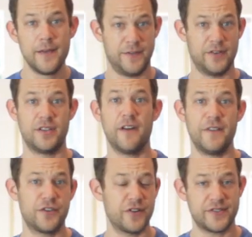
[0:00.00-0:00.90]
There's enough
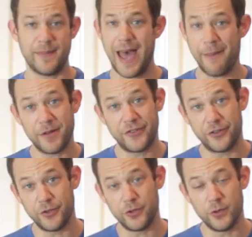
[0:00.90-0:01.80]
interest. I'm happy
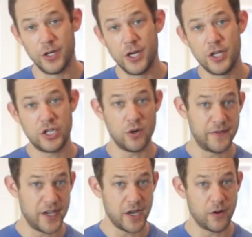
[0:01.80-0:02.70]
to do a
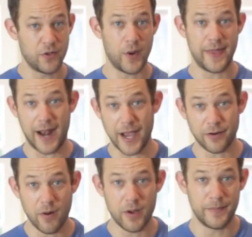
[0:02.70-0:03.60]
video on the way that I
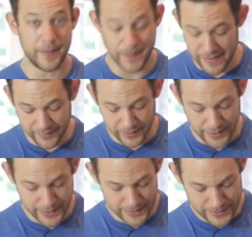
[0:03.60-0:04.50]
grow it, but
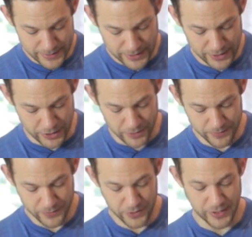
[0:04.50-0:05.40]
basically,
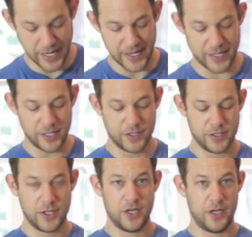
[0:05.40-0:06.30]
you're getting,
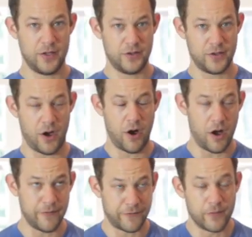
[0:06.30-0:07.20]

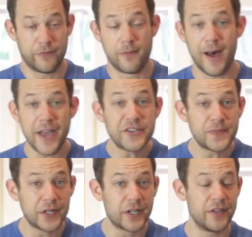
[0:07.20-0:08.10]
from my
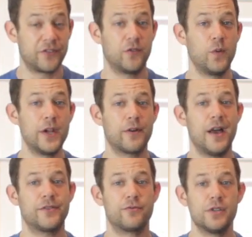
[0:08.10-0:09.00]
experience, the
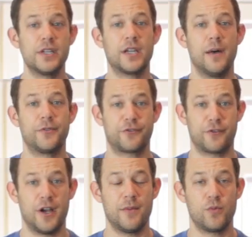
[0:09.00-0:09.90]
wheatgrass really comes
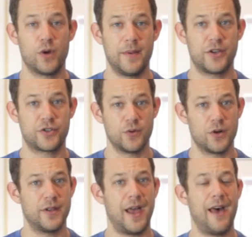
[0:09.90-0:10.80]
from, you want to make
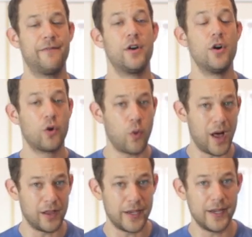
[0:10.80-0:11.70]
sure to have
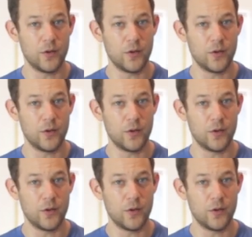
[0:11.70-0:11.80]
quality